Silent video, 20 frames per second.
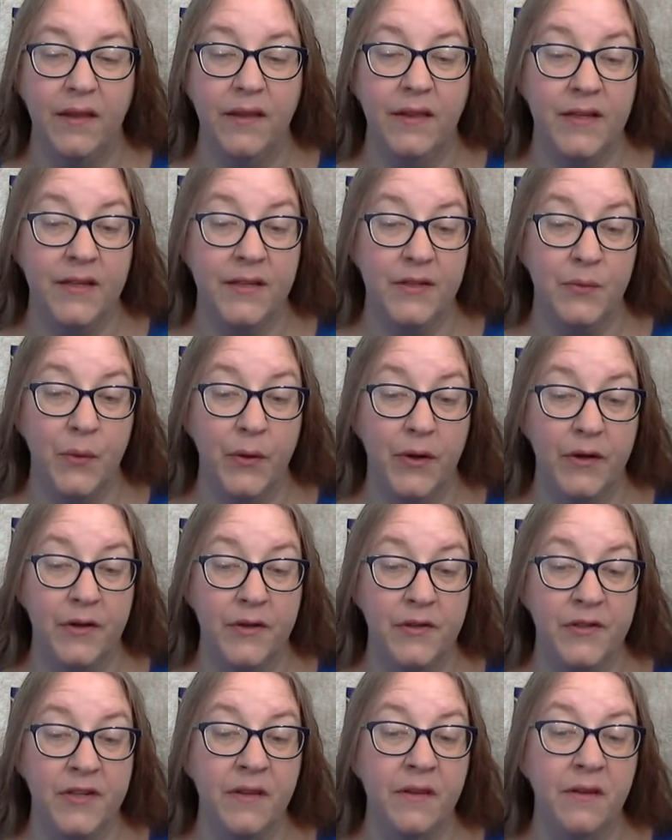These
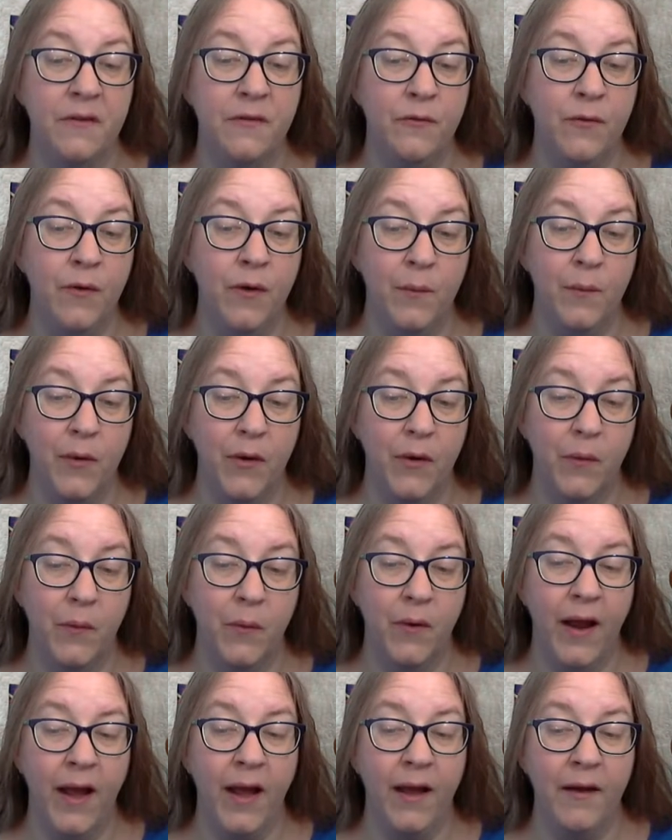words and the former
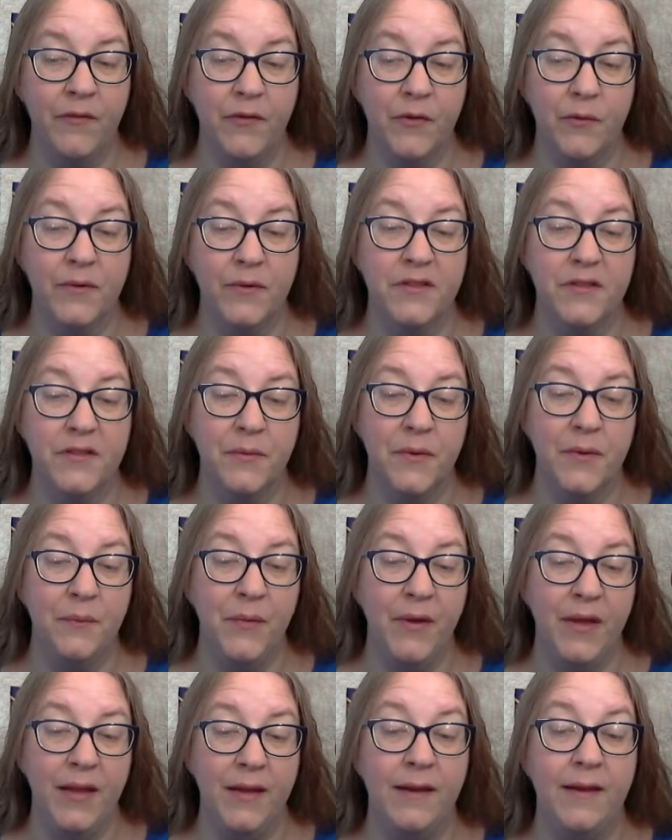were afterwards
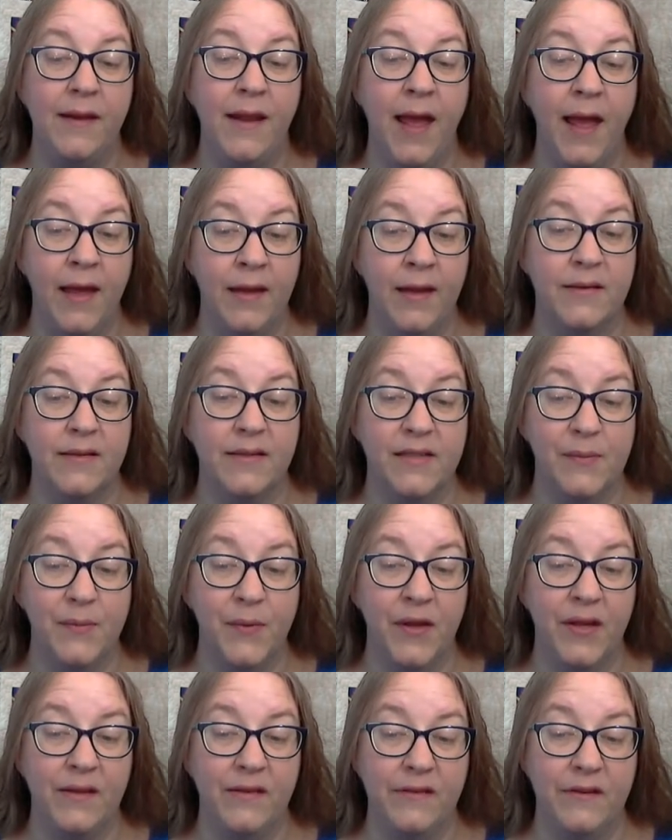repeated and
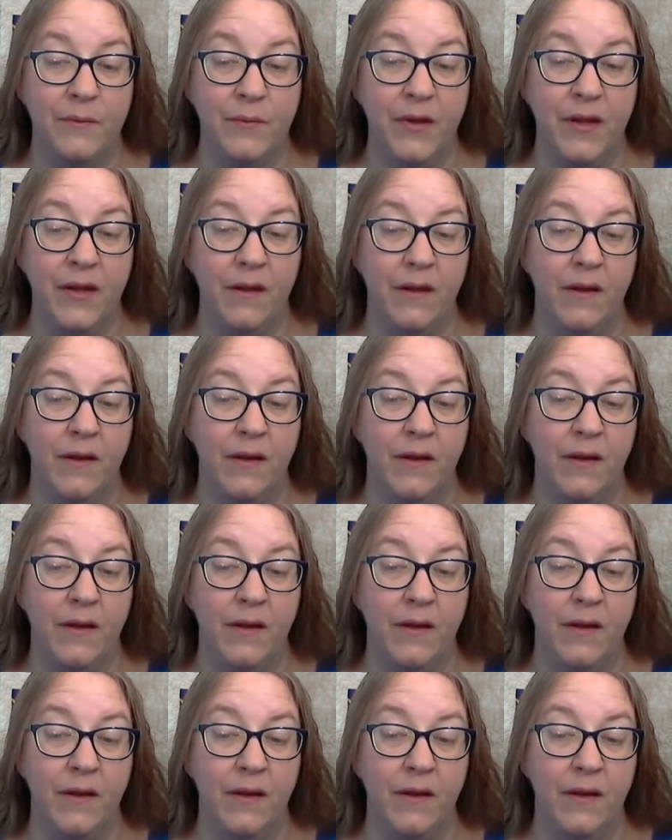explained to me.